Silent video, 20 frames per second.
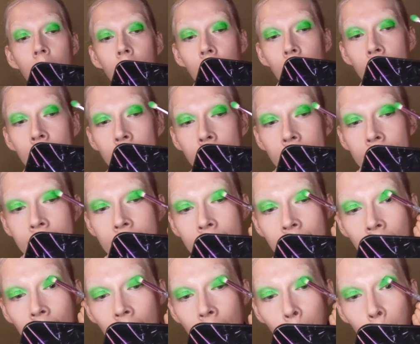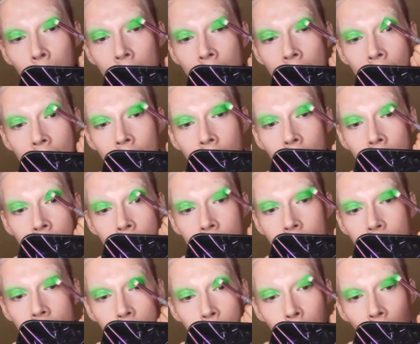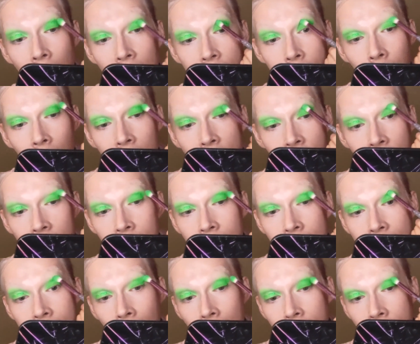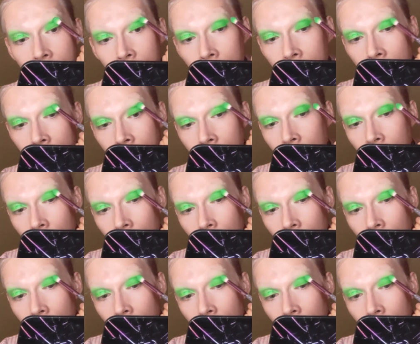it is within the fast fashion sector,